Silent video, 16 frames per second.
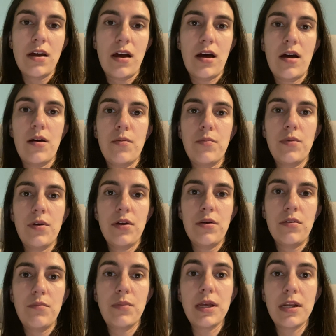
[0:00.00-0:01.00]
Um,
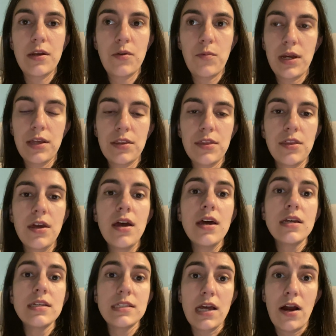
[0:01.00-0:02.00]
meeting with
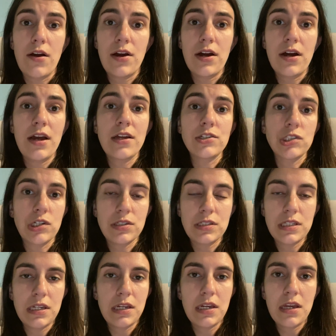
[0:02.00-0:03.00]
Sarah and
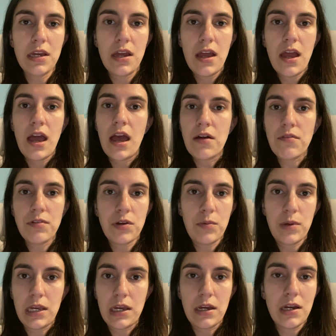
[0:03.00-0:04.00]
Chelsea every
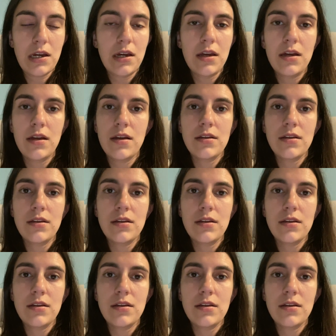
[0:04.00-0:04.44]
week,